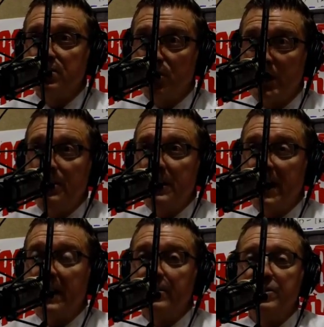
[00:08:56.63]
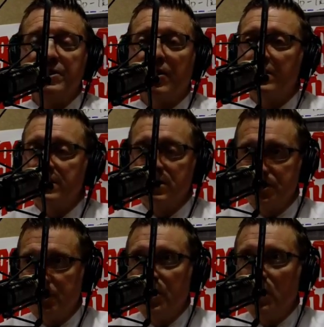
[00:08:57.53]
prohibit that on used cars
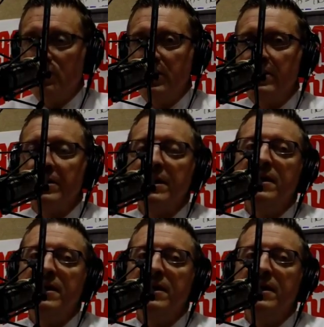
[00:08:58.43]
to no avail.